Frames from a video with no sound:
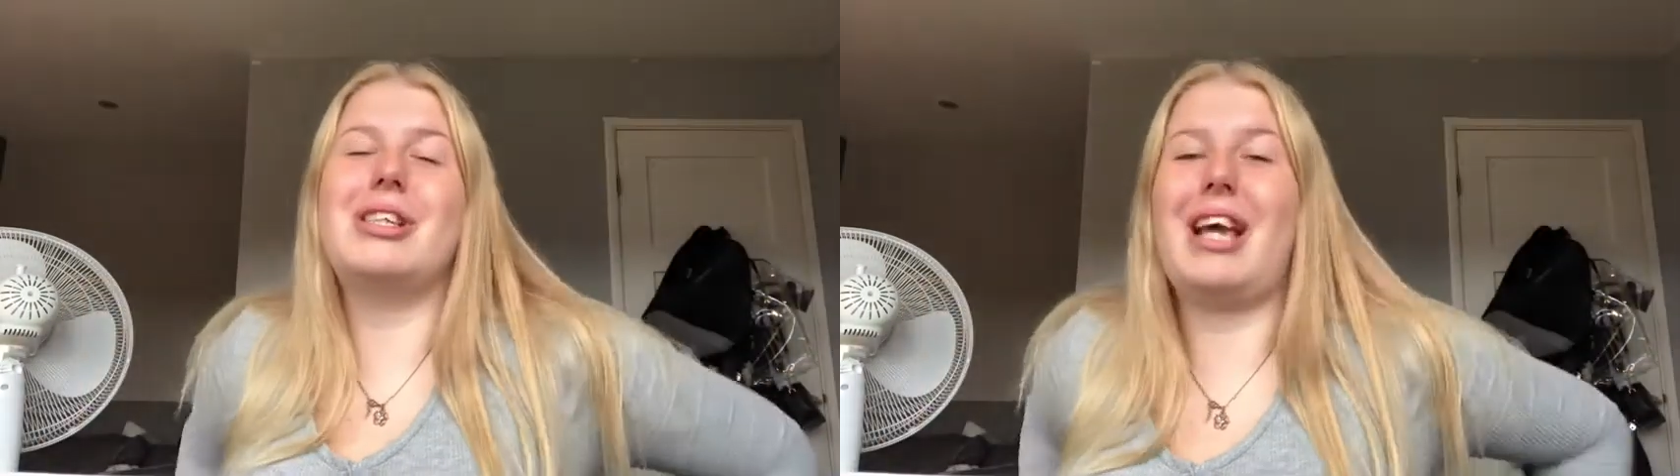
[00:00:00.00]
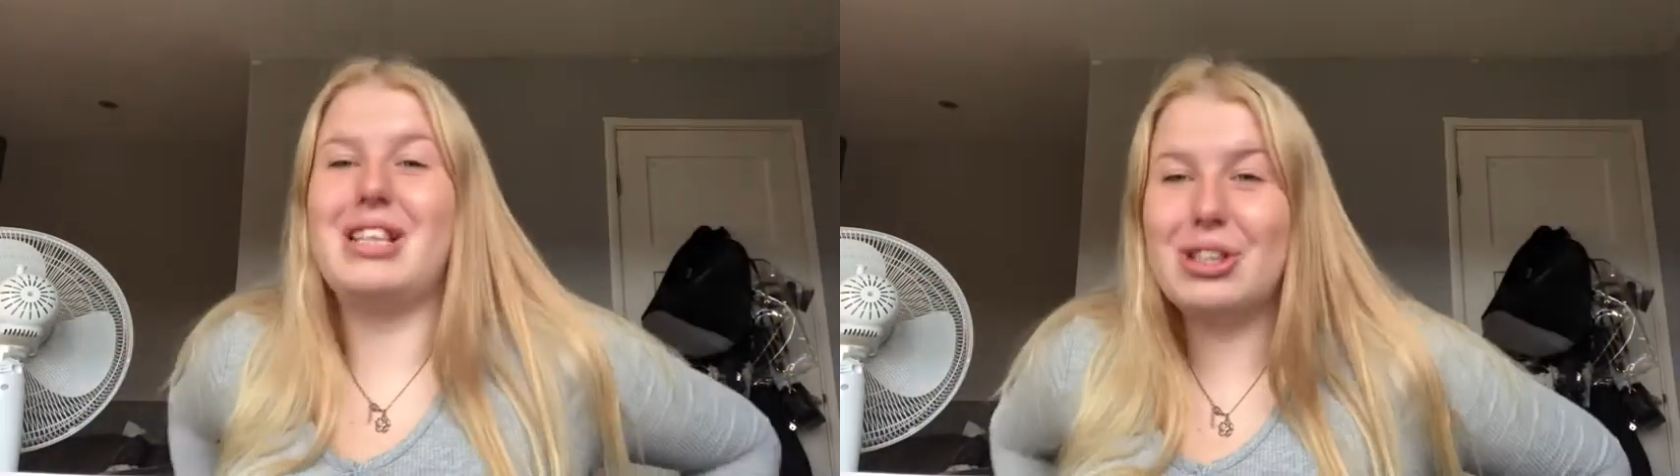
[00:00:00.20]

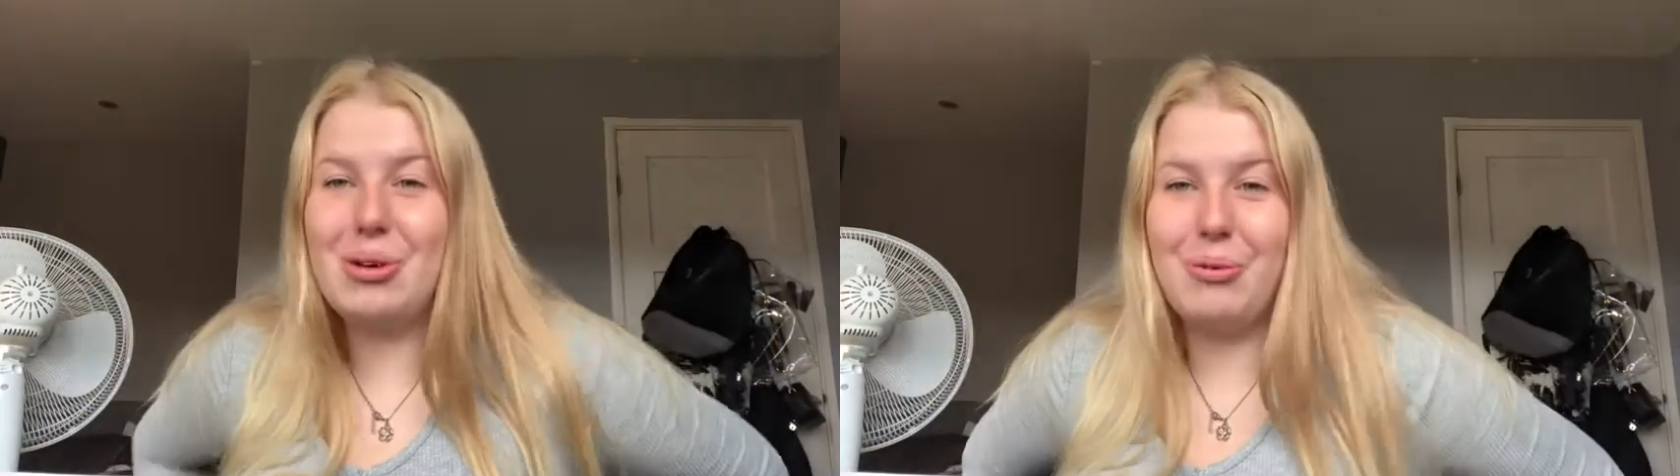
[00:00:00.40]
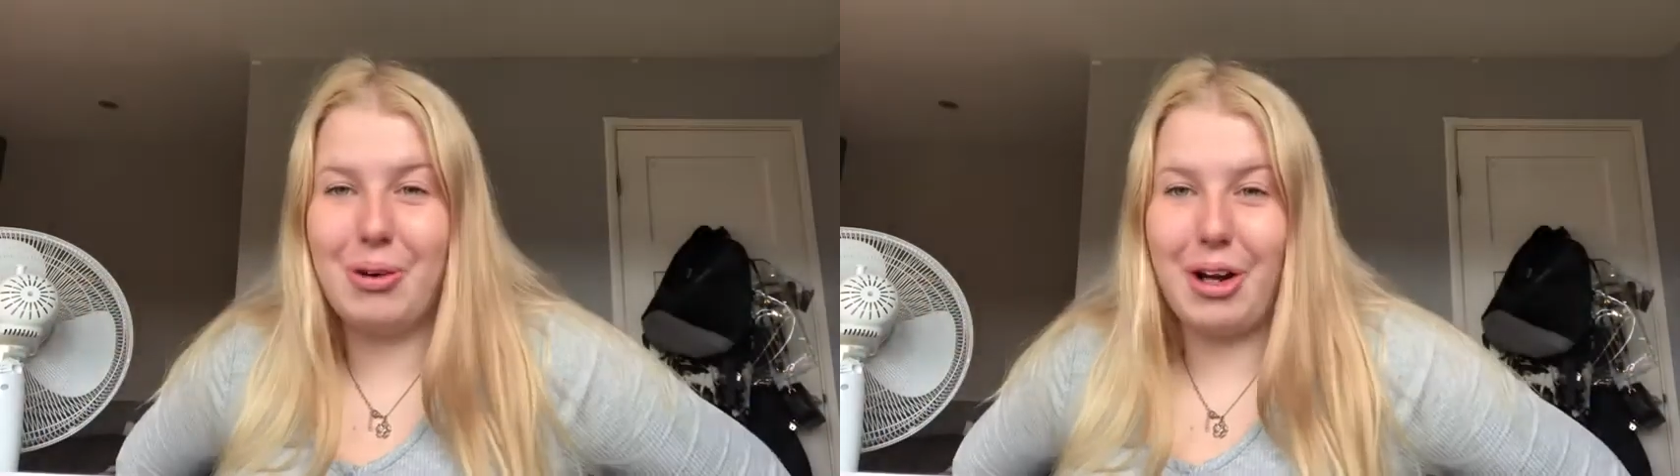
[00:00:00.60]
get to school
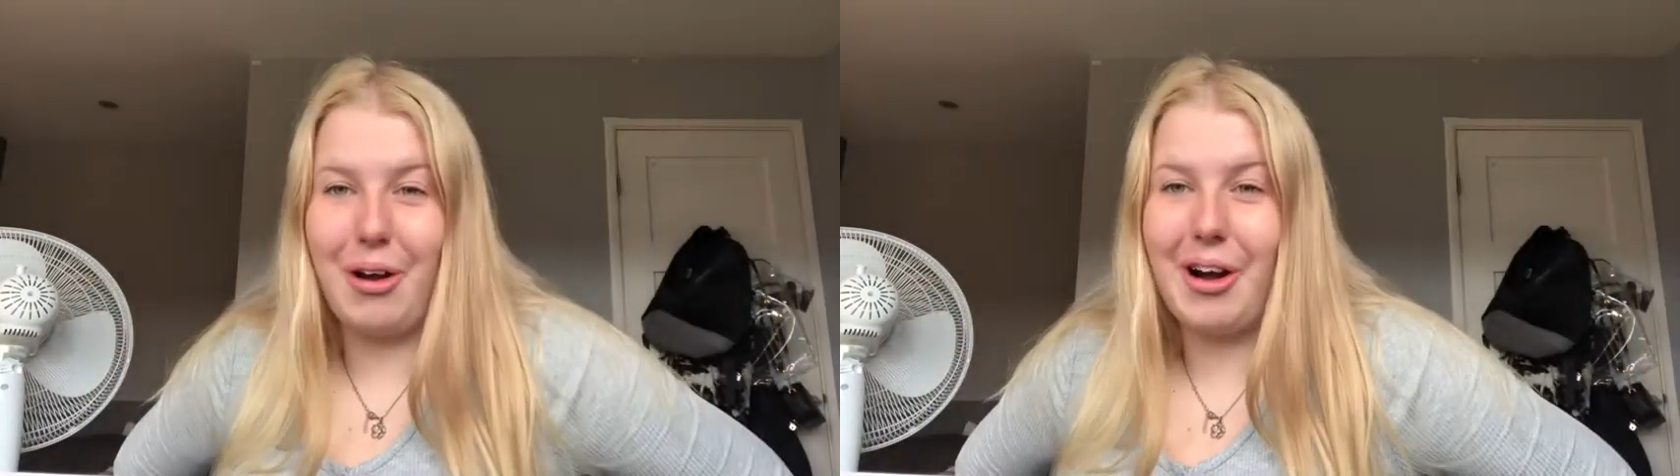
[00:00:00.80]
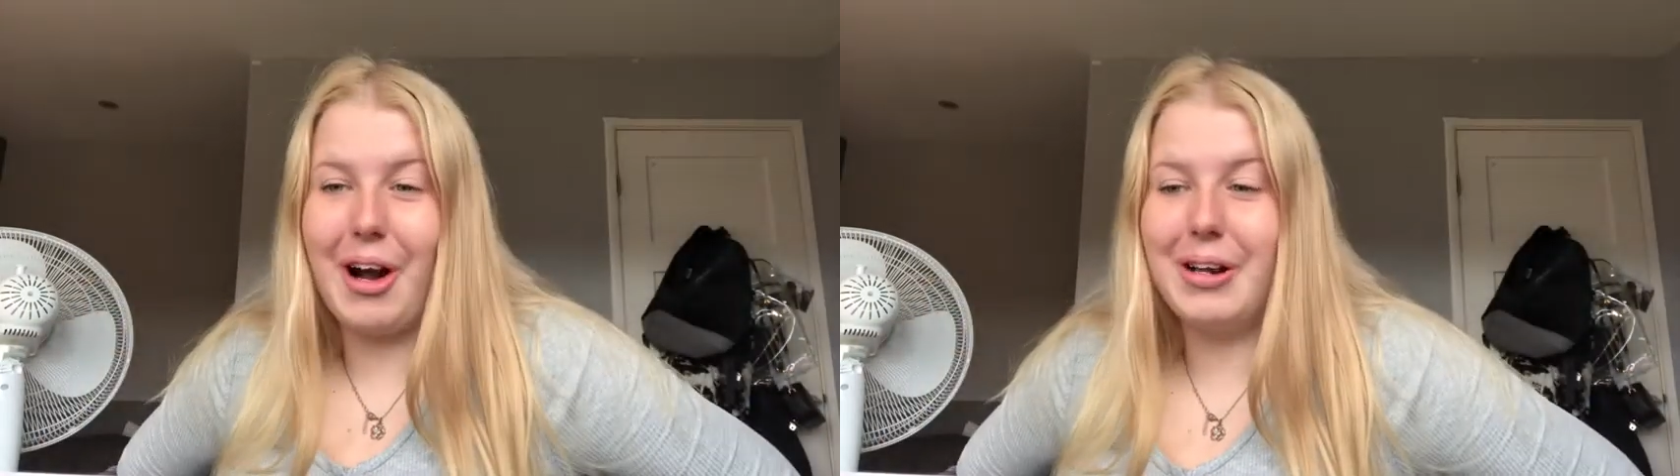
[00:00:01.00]
and want to go
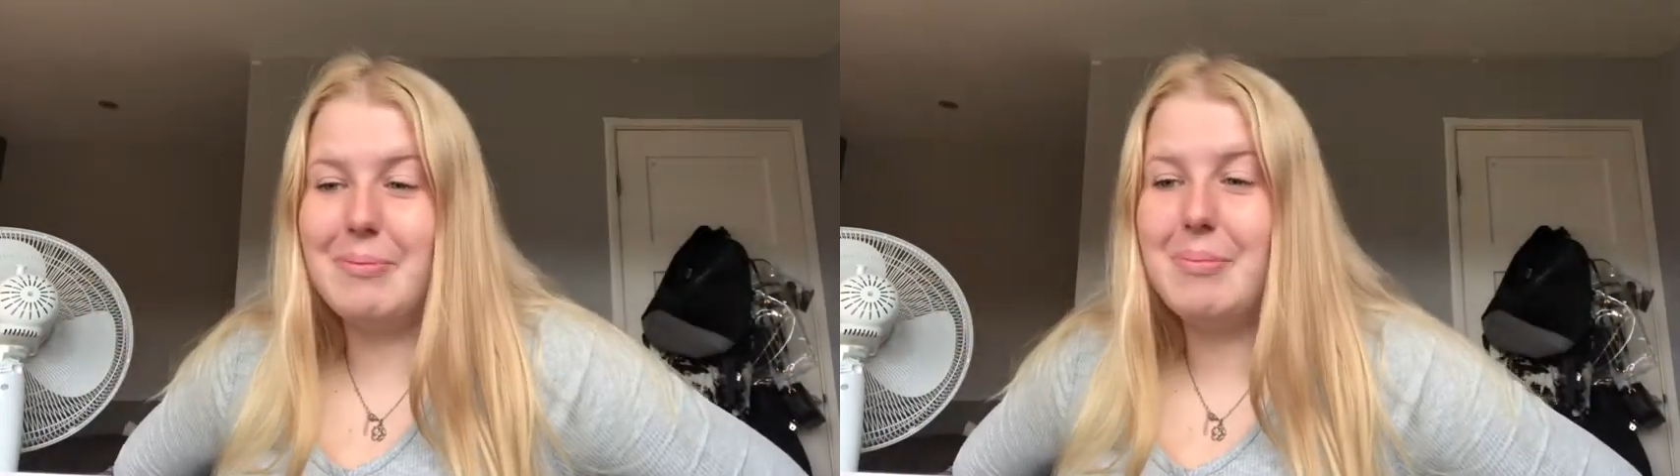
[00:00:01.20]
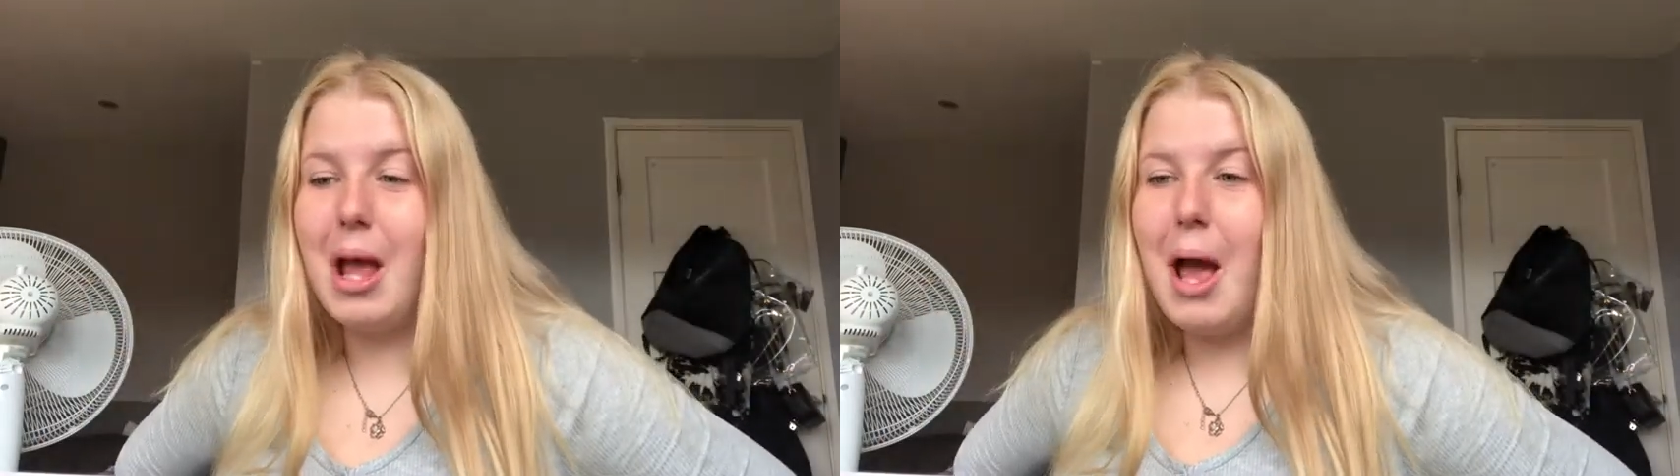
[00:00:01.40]
home.